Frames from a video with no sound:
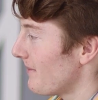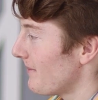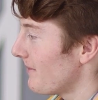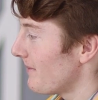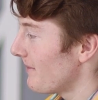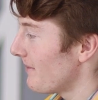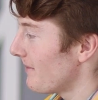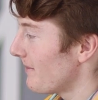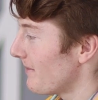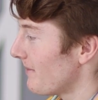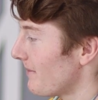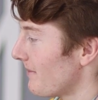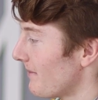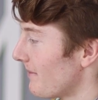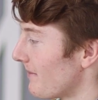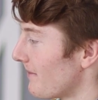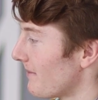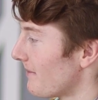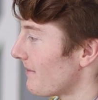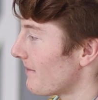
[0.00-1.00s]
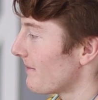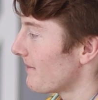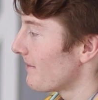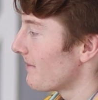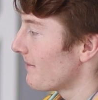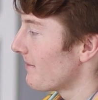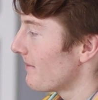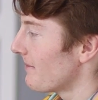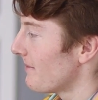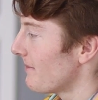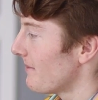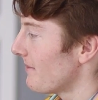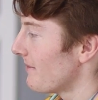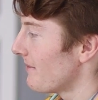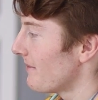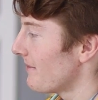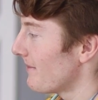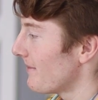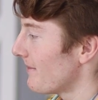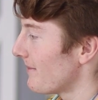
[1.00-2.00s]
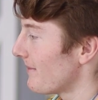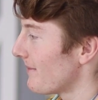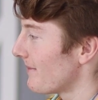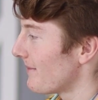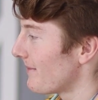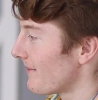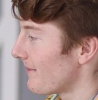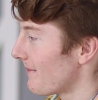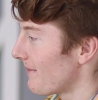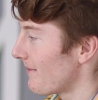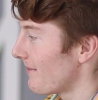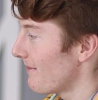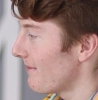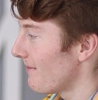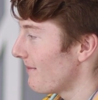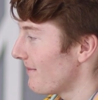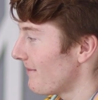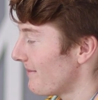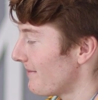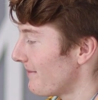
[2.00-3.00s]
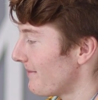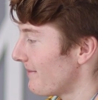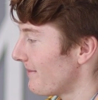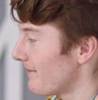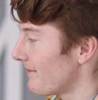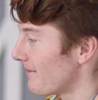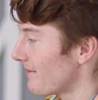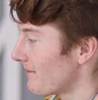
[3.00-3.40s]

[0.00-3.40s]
[no speech]